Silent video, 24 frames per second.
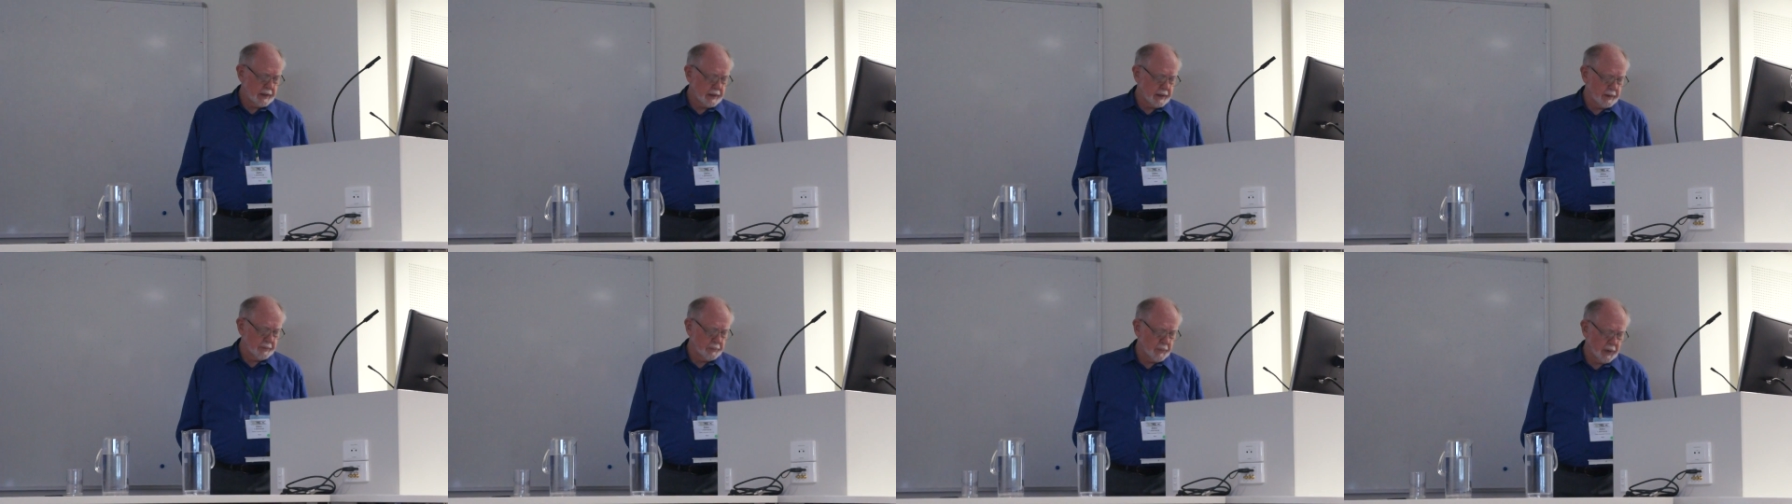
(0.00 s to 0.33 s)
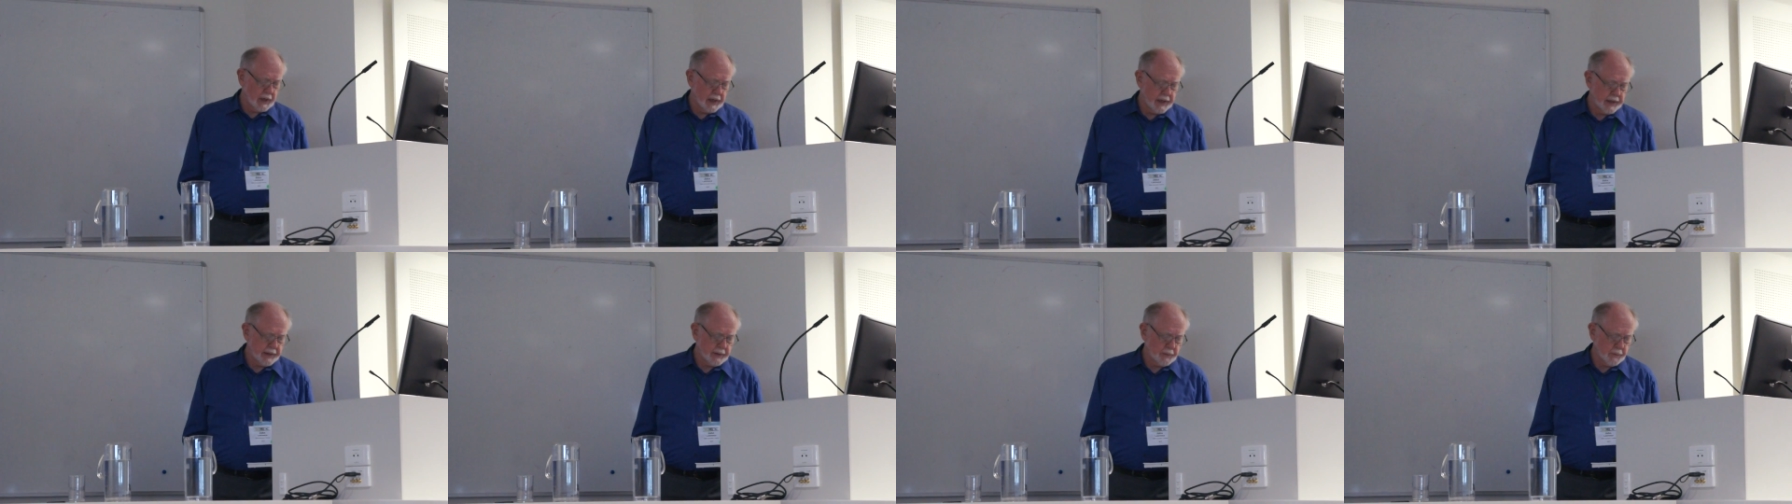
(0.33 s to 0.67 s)

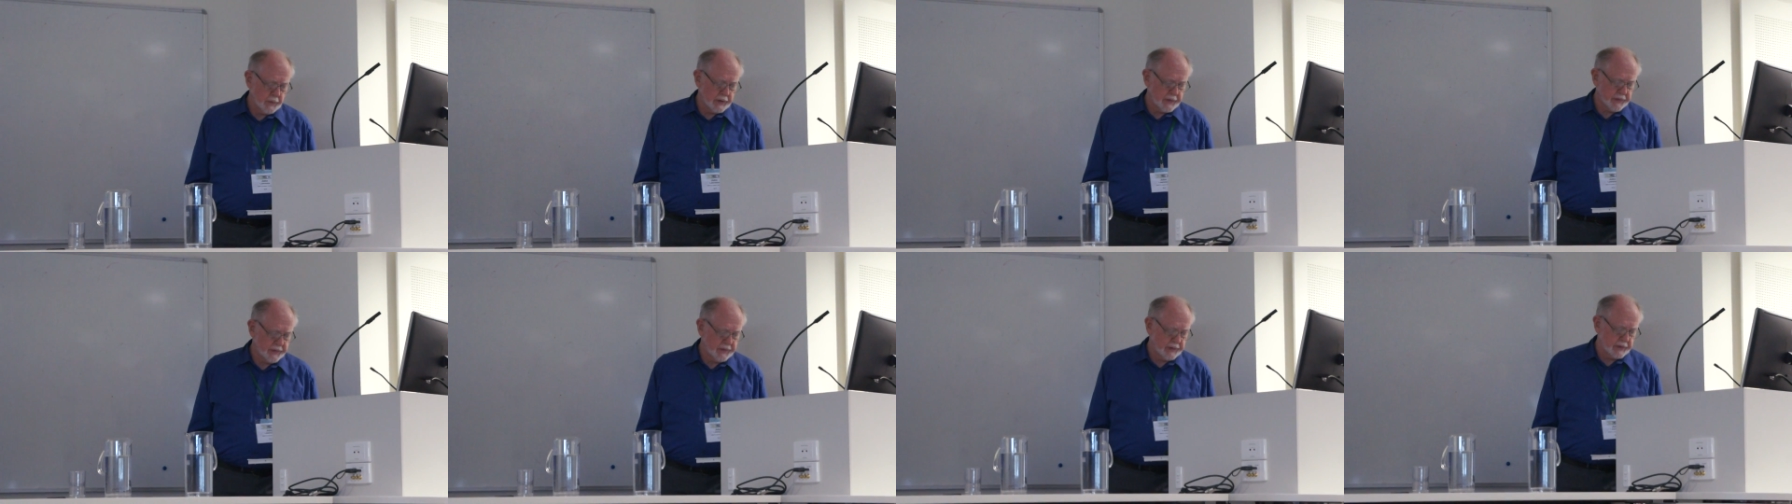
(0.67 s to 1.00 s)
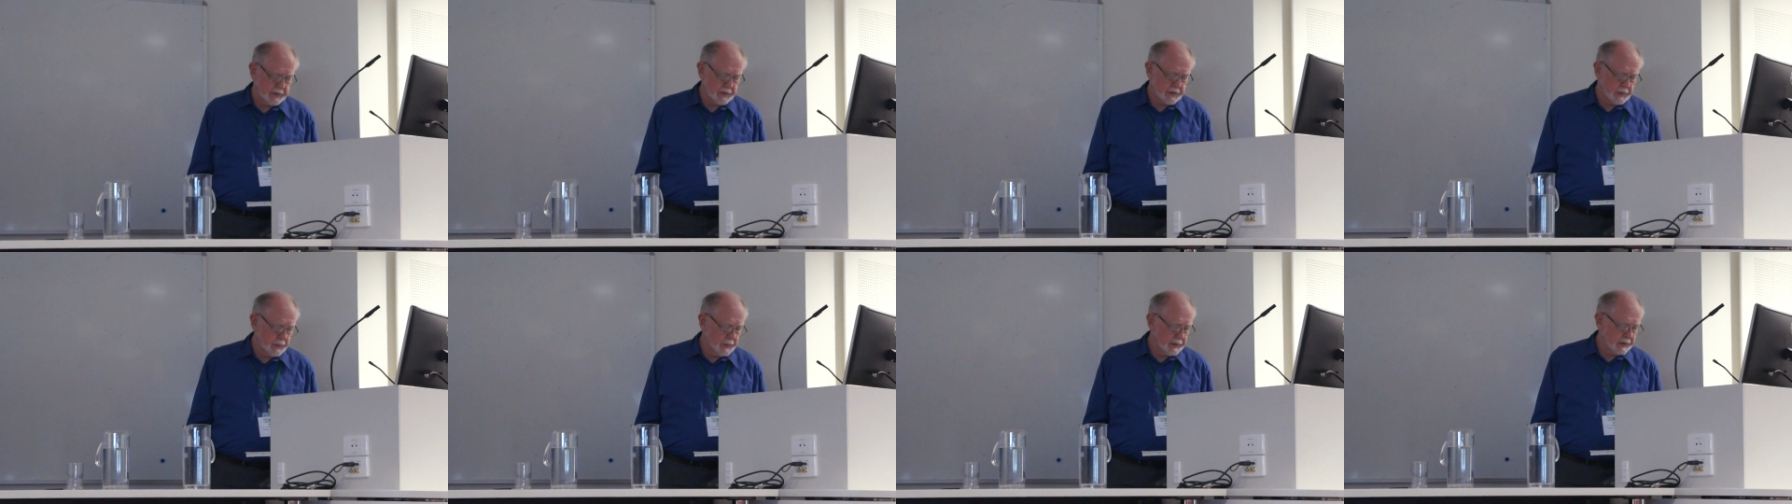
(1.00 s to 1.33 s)
combined with
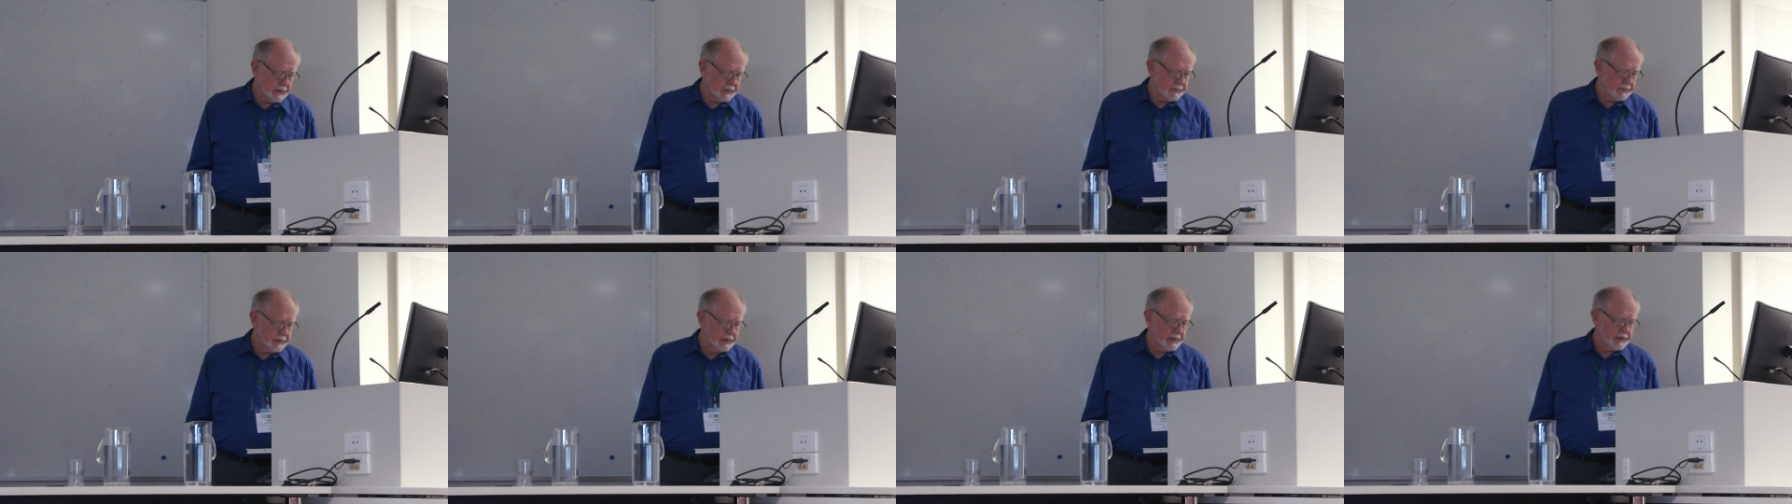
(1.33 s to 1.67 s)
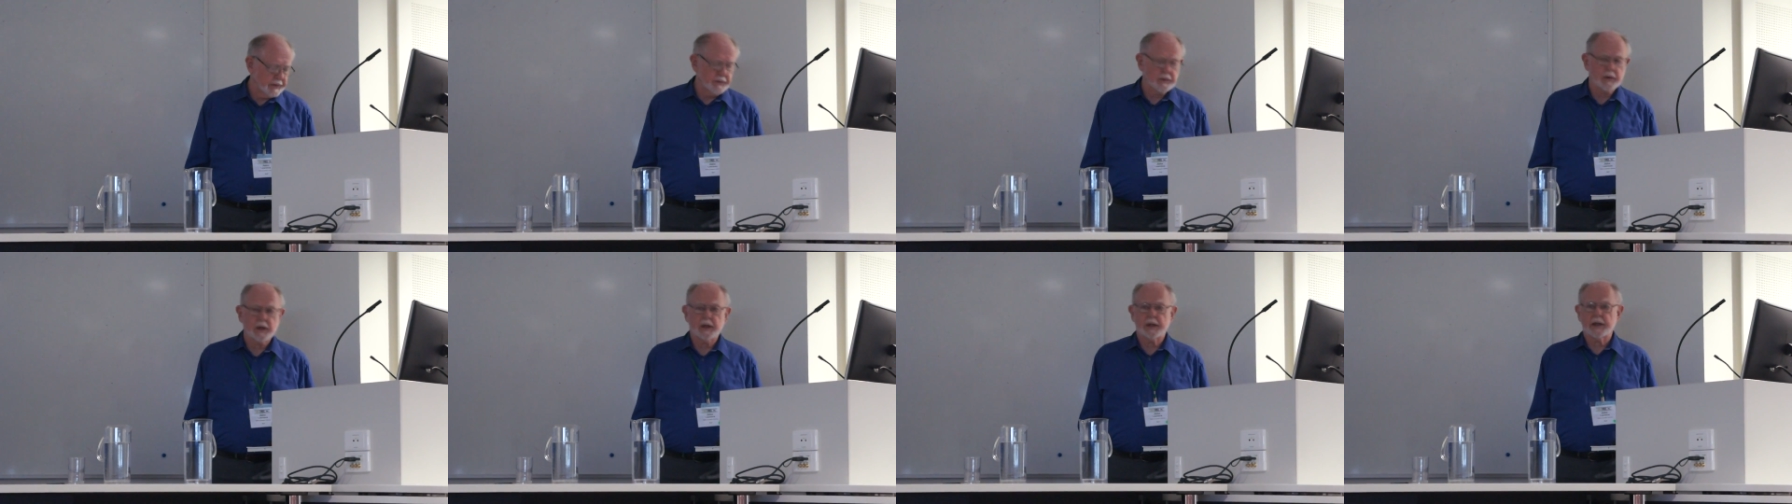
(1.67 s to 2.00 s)
intuitively
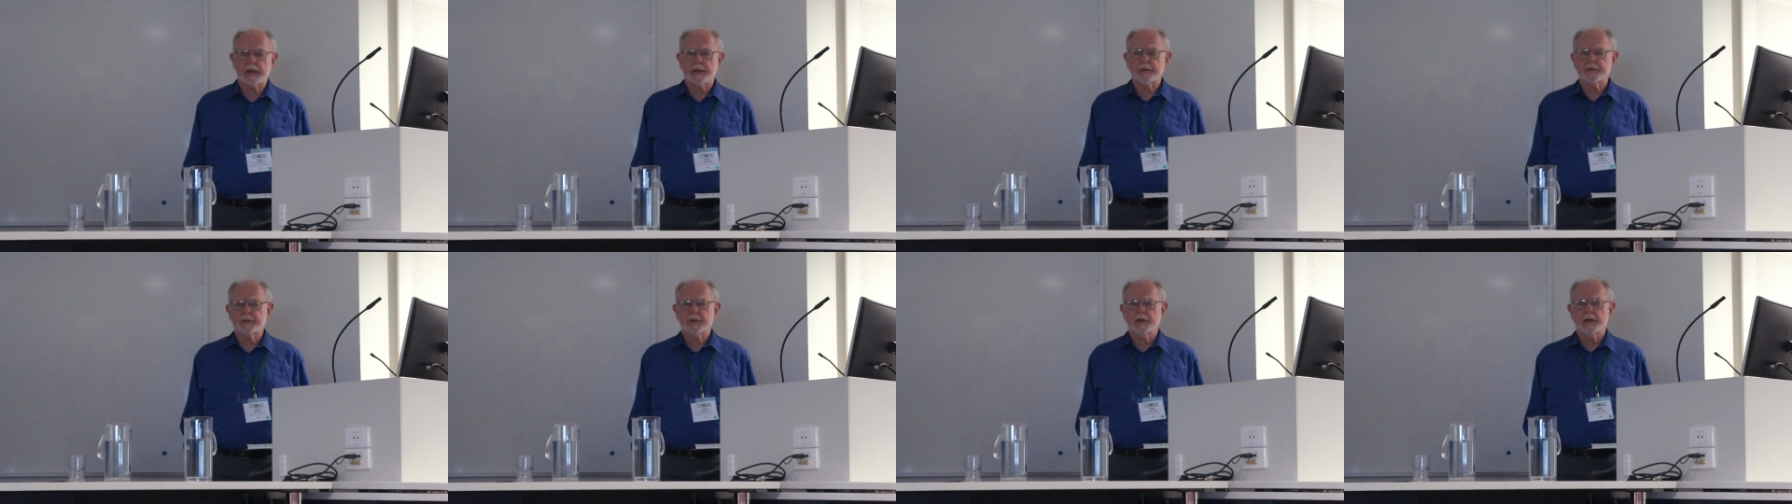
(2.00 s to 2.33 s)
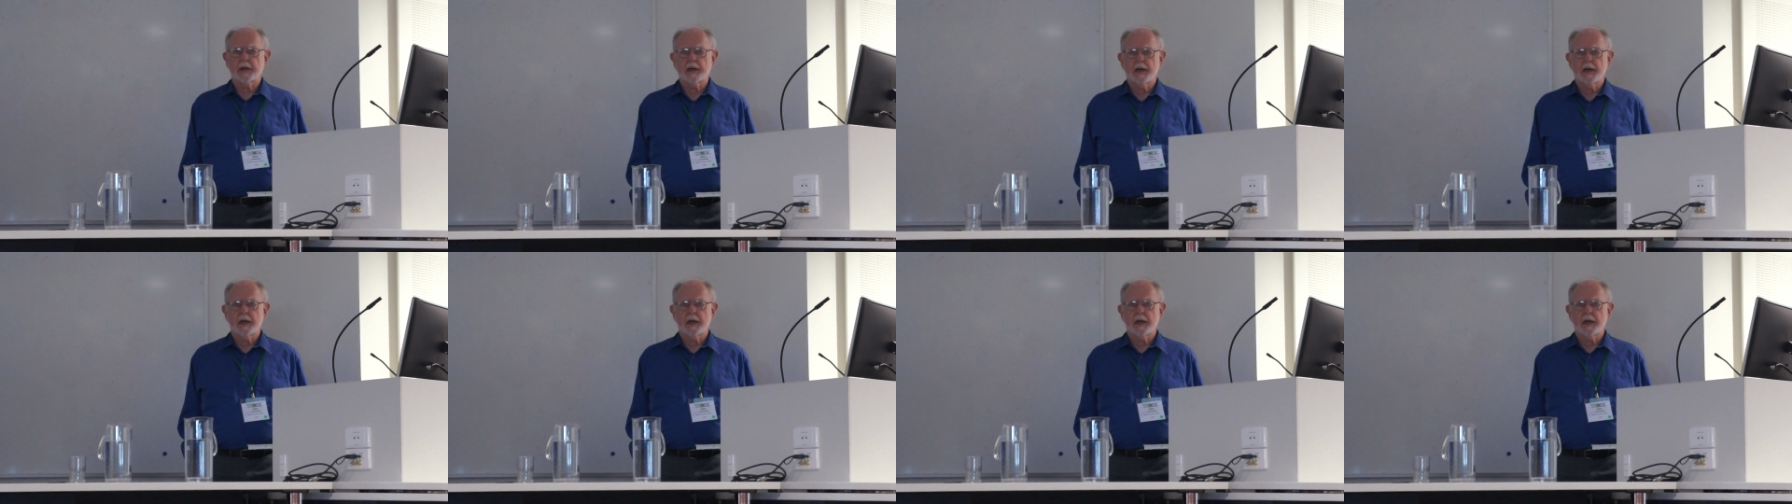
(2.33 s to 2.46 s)
derived